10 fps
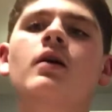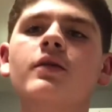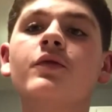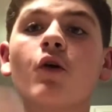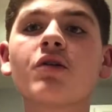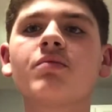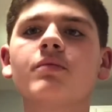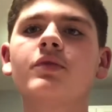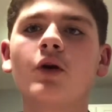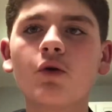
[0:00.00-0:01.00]

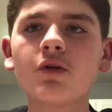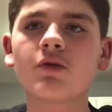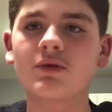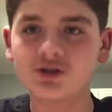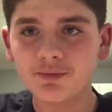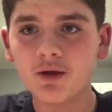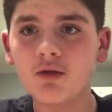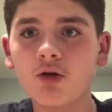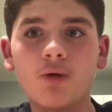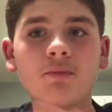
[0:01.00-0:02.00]
those original
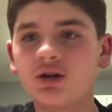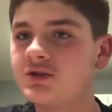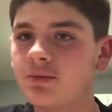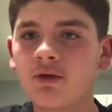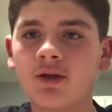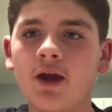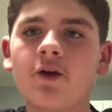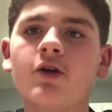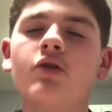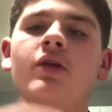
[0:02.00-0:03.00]
mazes are much scarier